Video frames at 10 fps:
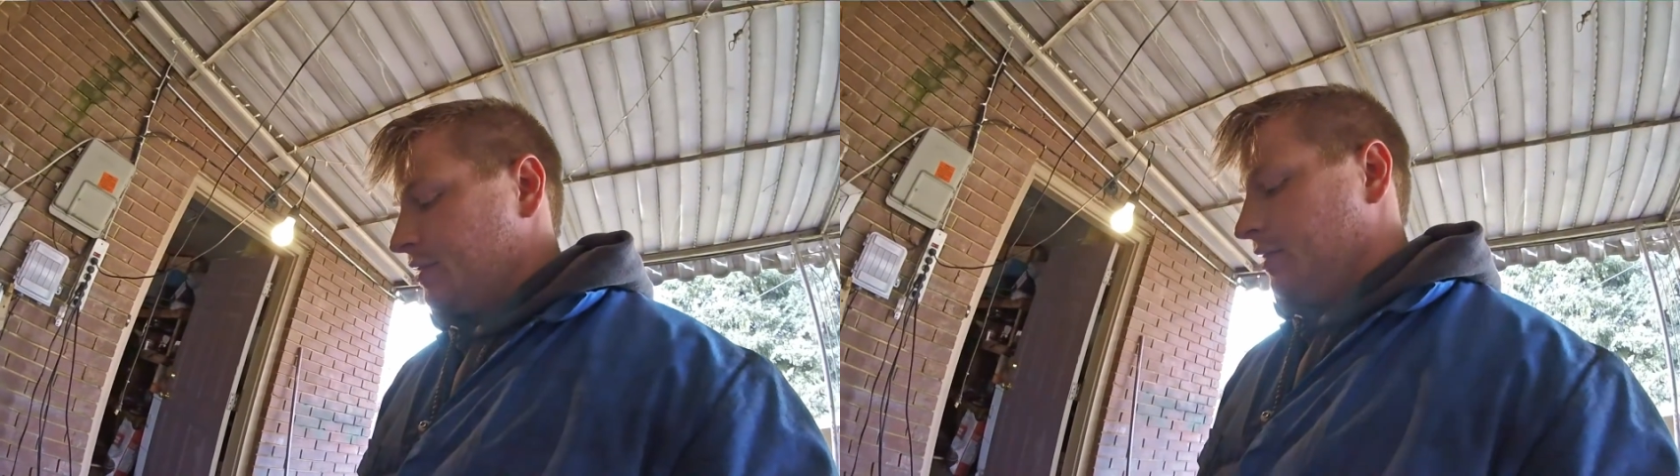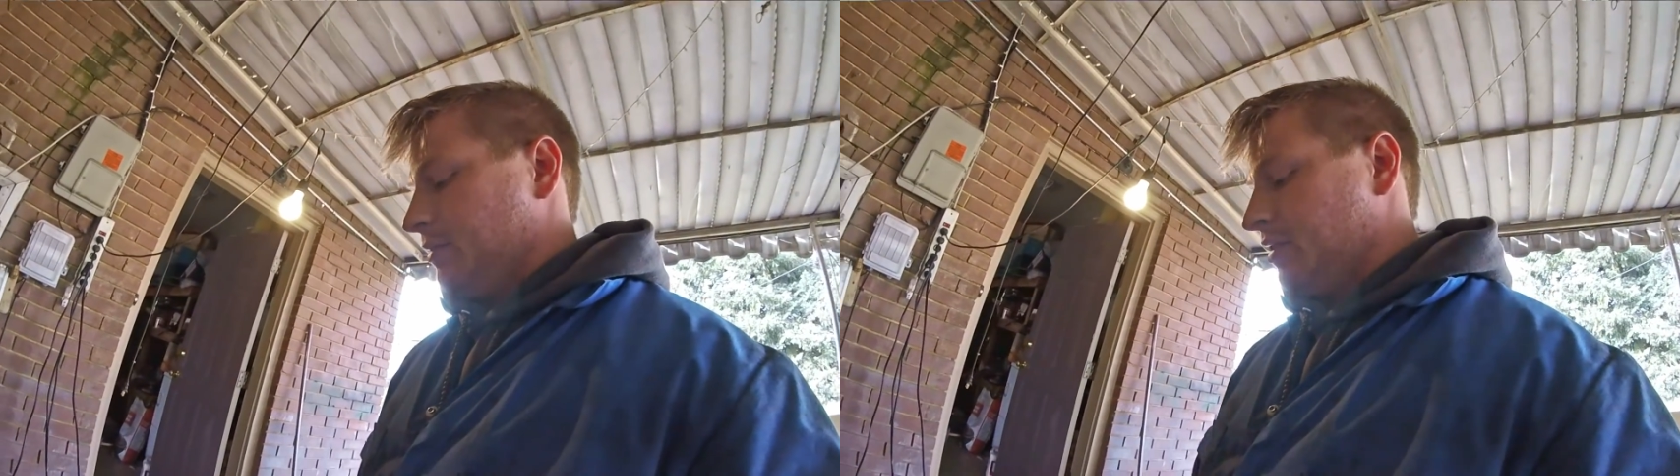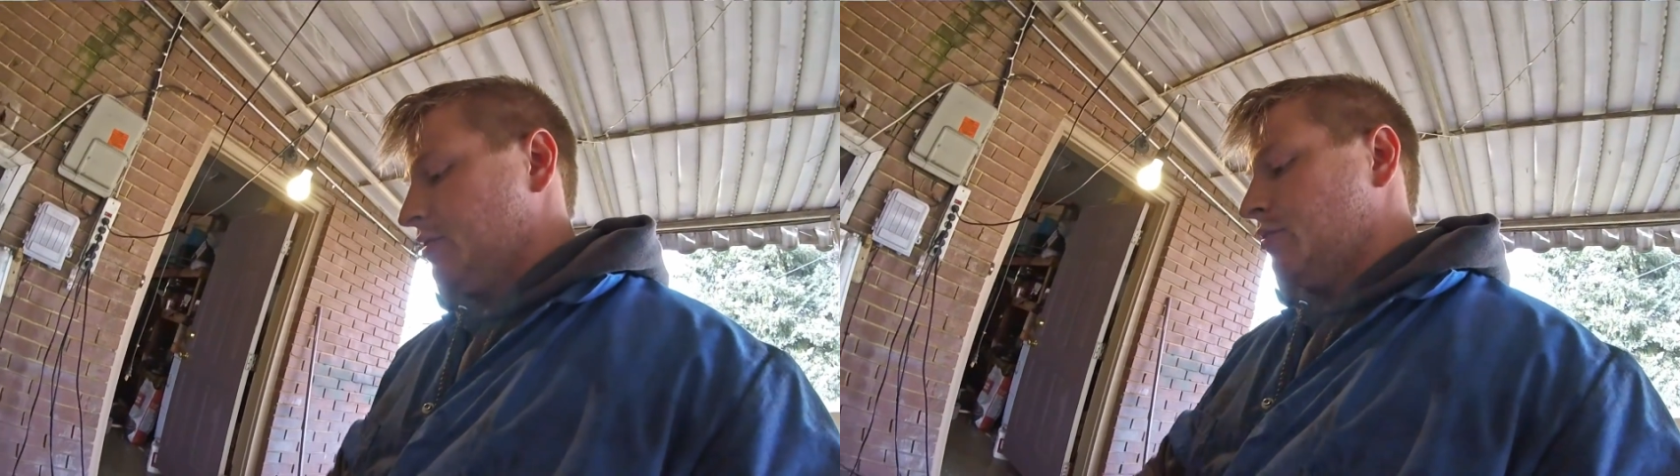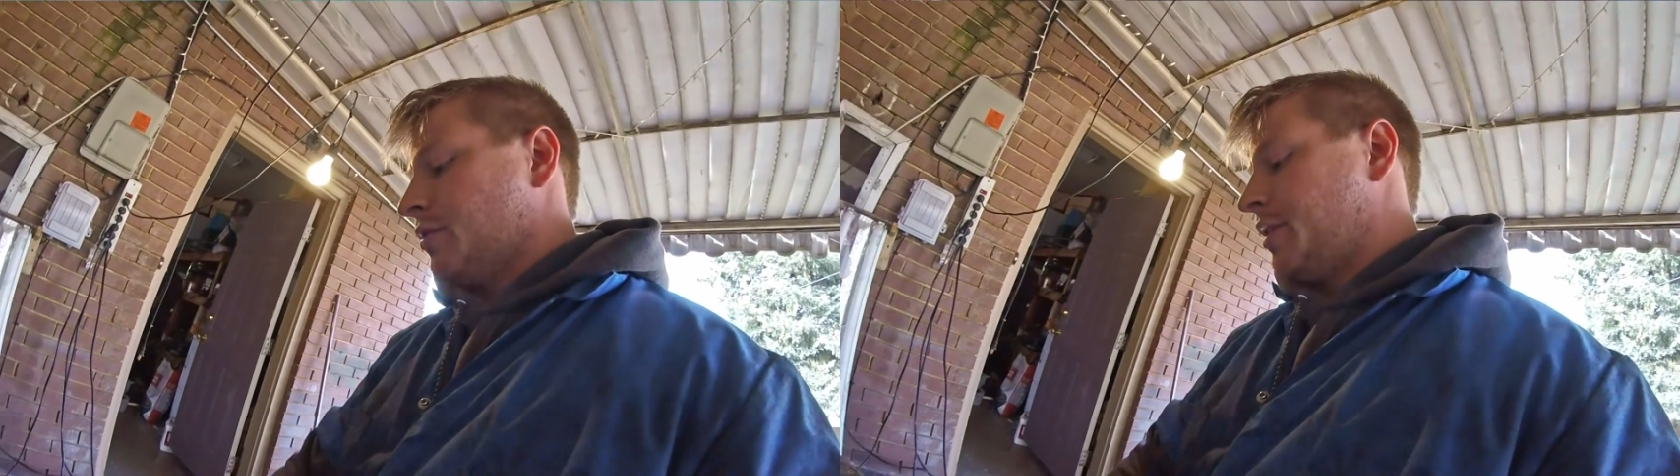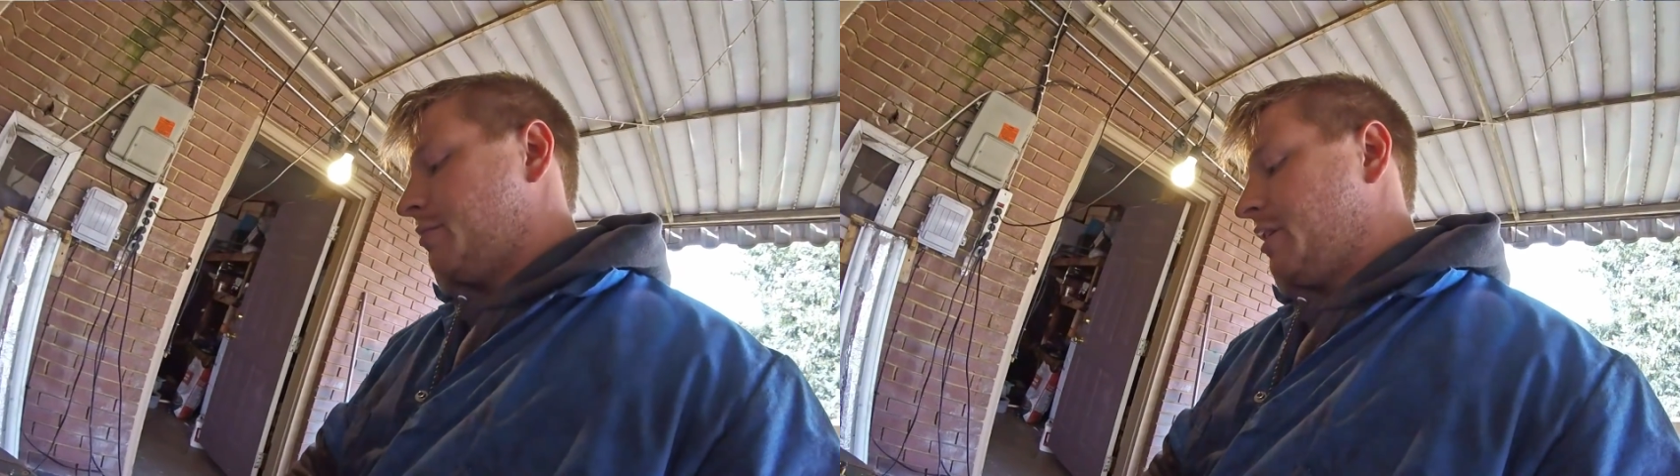so I'm not too
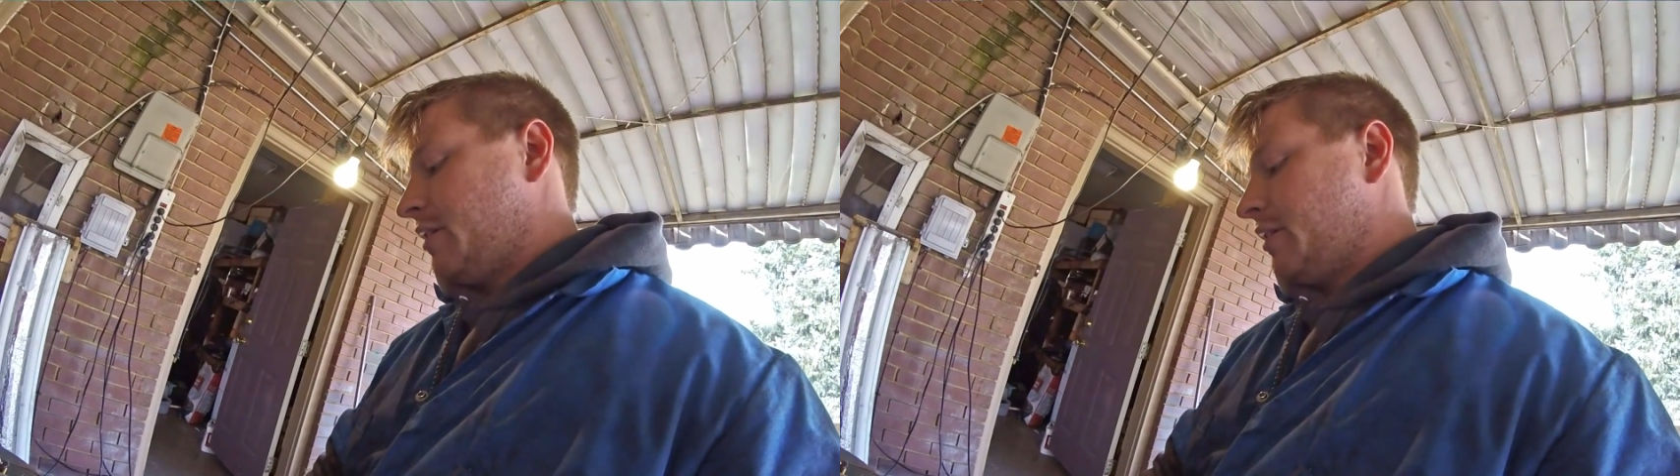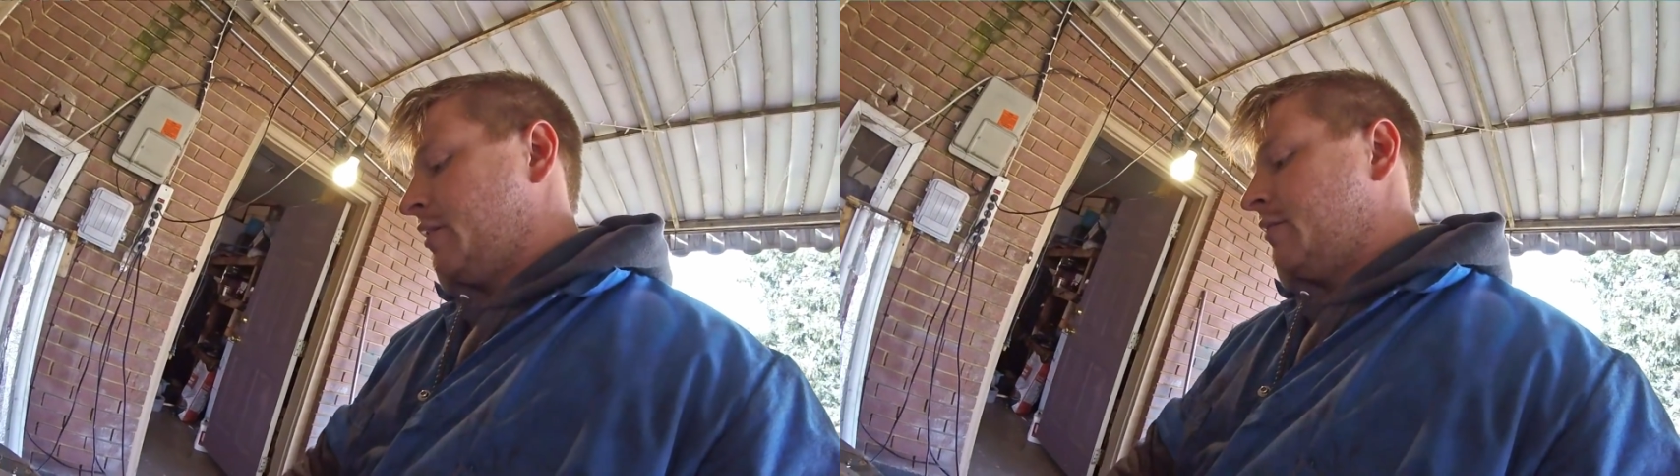worried about it.